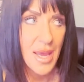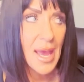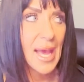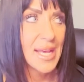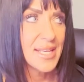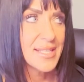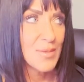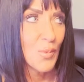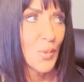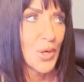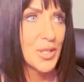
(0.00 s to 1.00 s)
has
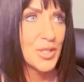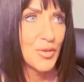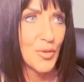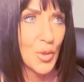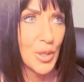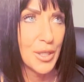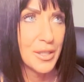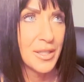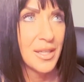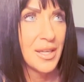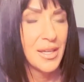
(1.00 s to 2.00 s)
worked for
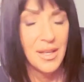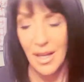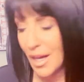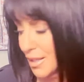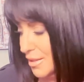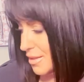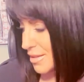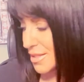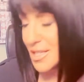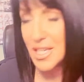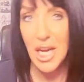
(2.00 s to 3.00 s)
a
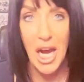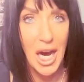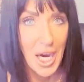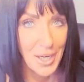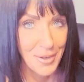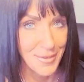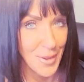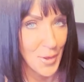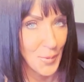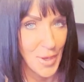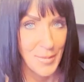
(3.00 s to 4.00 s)
ton of
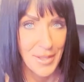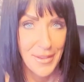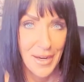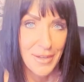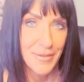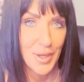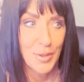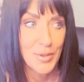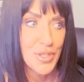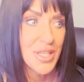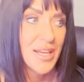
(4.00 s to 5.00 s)
other women that I've
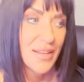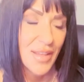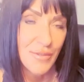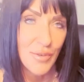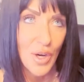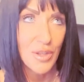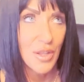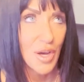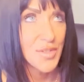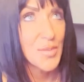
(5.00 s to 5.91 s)
coached, and they've all lost